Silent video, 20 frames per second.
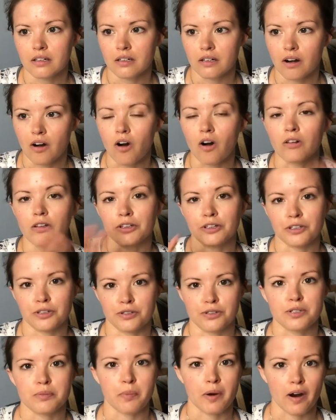all a
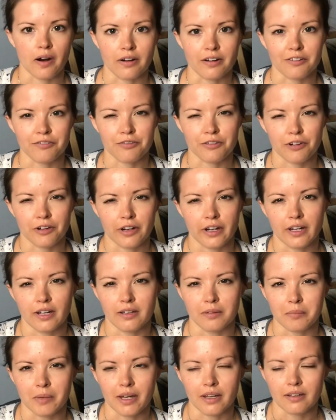huge part of
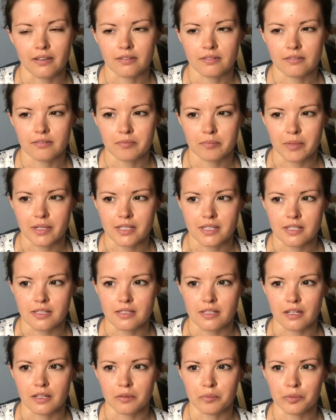creating my
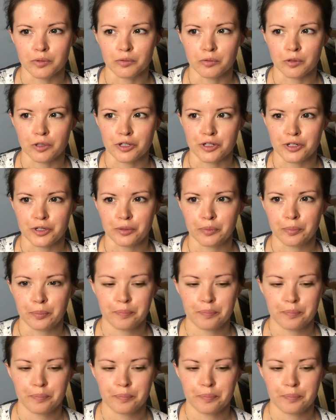sustainable wardrobe.